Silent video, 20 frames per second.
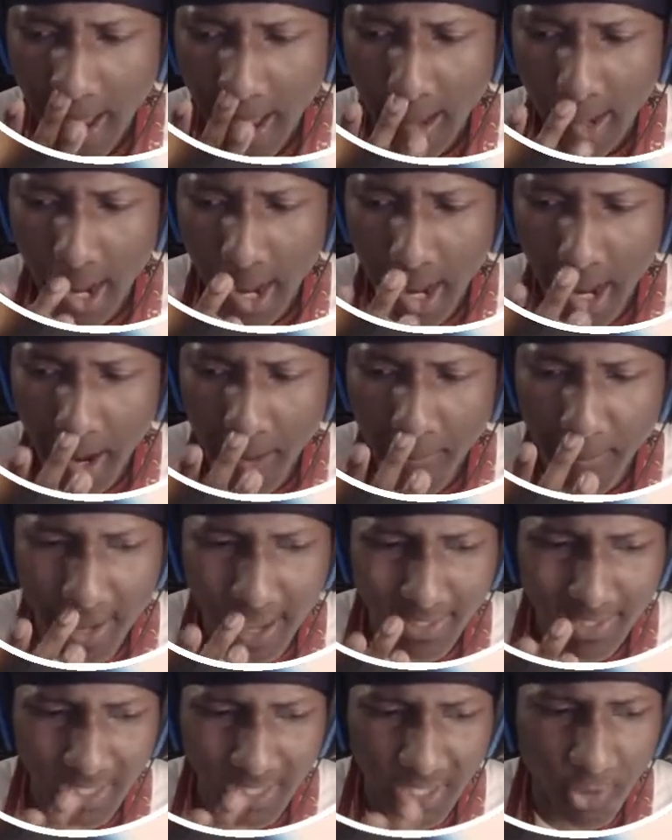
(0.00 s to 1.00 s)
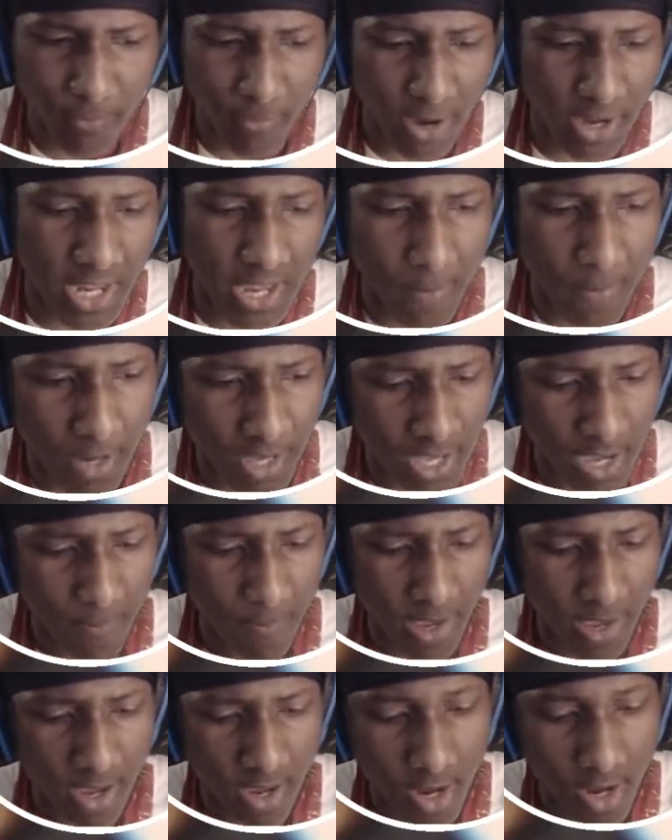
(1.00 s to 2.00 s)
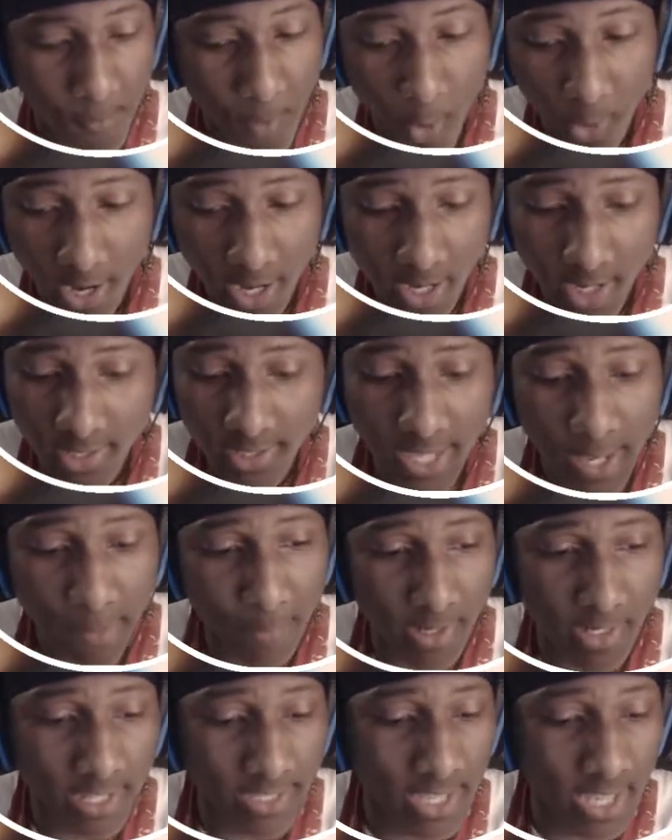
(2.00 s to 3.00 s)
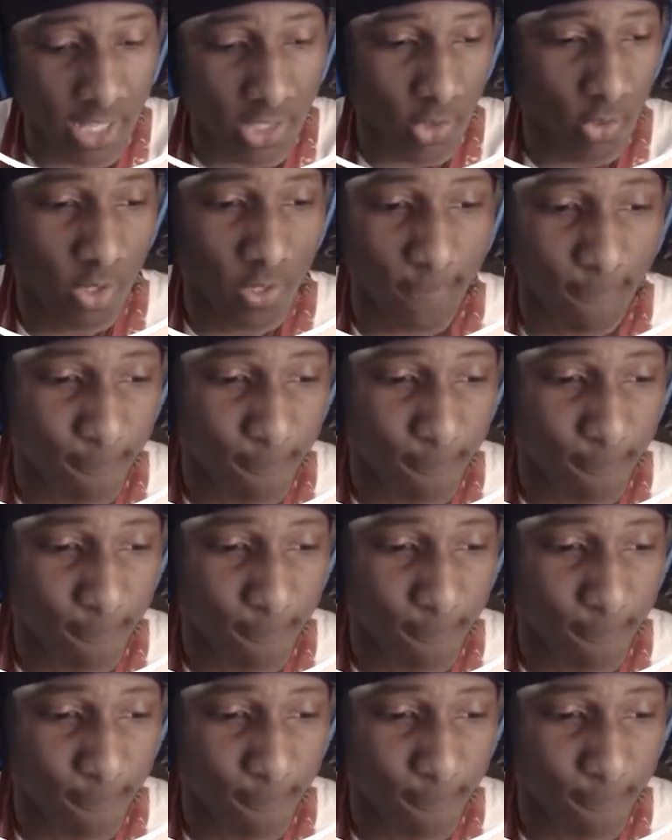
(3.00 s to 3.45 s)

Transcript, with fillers: Uh, but yeah, I think that was about it. But yeah, man, uh, I don't got nothing to say, but let's get into it.